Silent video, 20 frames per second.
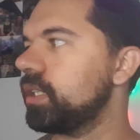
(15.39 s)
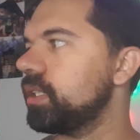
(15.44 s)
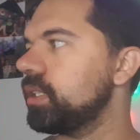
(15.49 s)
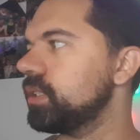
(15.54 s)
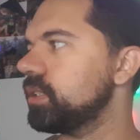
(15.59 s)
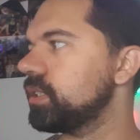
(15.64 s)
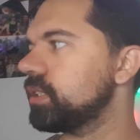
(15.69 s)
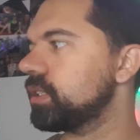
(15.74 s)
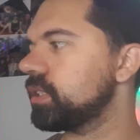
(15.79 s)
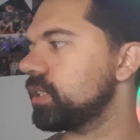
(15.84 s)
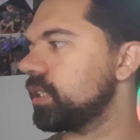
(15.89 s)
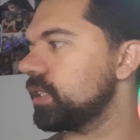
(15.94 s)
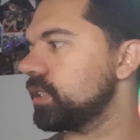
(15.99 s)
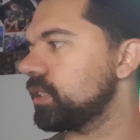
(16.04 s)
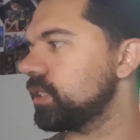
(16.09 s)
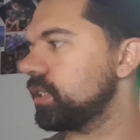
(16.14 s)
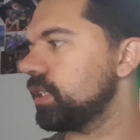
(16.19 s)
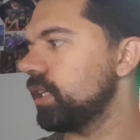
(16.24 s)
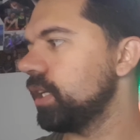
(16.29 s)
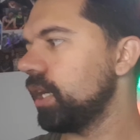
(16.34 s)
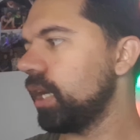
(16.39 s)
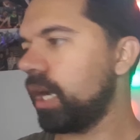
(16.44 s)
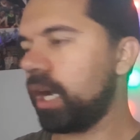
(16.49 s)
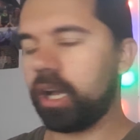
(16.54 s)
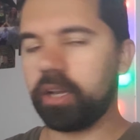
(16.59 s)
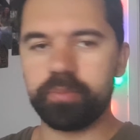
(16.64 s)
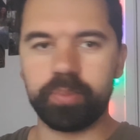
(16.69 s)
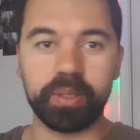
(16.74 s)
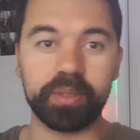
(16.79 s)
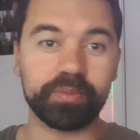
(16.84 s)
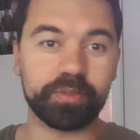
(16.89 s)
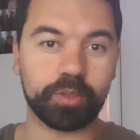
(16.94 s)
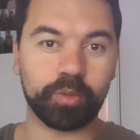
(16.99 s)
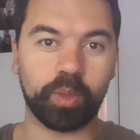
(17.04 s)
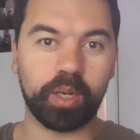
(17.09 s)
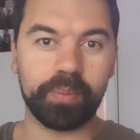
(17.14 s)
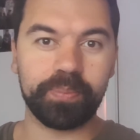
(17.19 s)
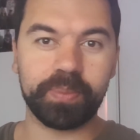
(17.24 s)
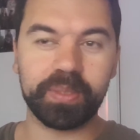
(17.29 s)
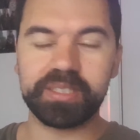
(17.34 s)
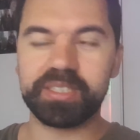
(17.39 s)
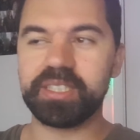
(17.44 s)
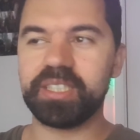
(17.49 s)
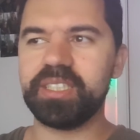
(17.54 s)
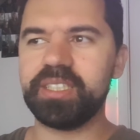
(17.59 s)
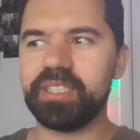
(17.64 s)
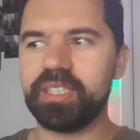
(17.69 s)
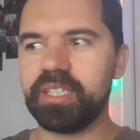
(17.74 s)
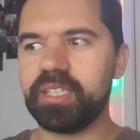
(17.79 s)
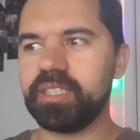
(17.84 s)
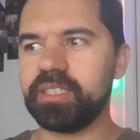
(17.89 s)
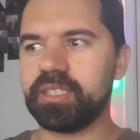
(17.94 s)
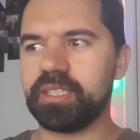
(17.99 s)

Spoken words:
It's just I've been quite busy.